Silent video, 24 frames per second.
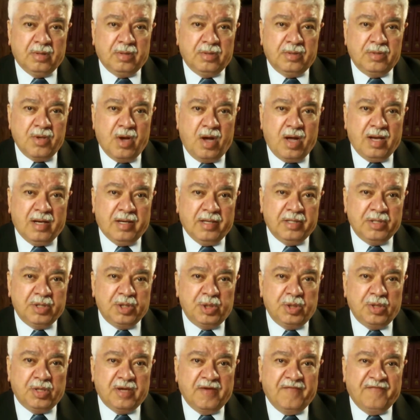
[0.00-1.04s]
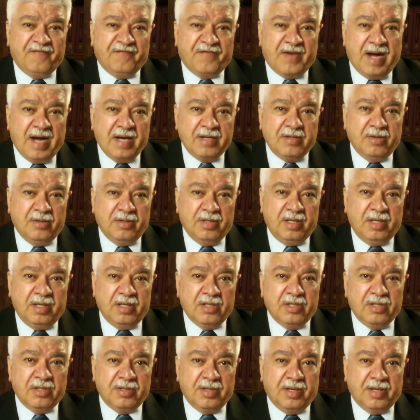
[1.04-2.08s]
Knowledge you can find on the
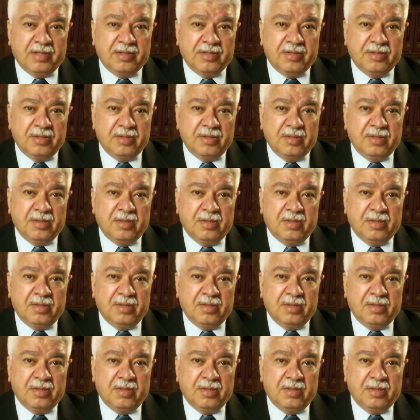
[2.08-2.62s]
internet.